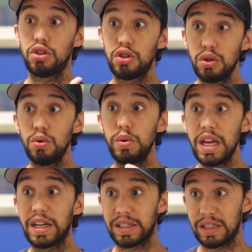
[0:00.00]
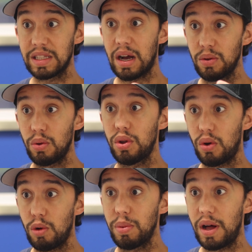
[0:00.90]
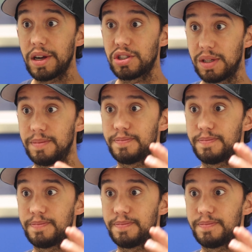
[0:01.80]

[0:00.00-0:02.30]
2 weeks to download the whole blockchain.